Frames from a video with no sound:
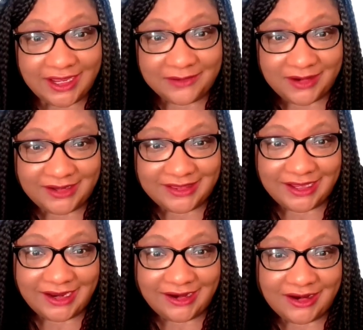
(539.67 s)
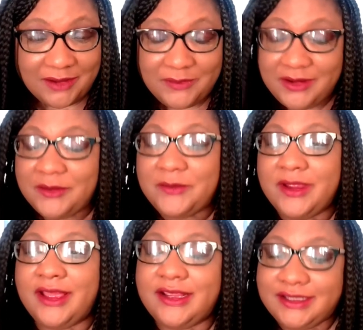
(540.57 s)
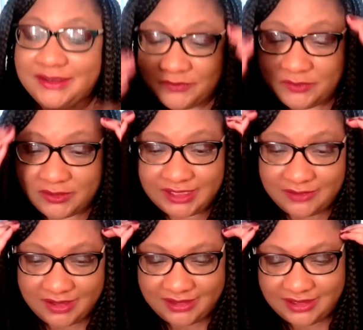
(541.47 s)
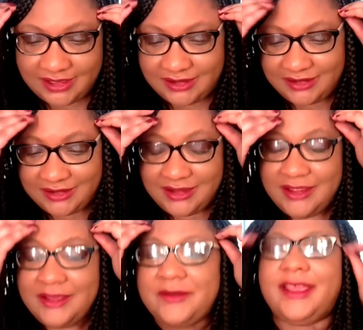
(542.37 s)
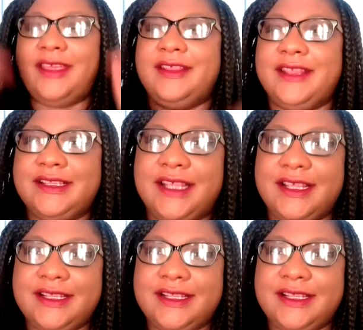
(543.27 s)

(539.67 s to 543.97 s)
right there. I mean, oh my gosh, that's some foresight right there. Okay, that kind of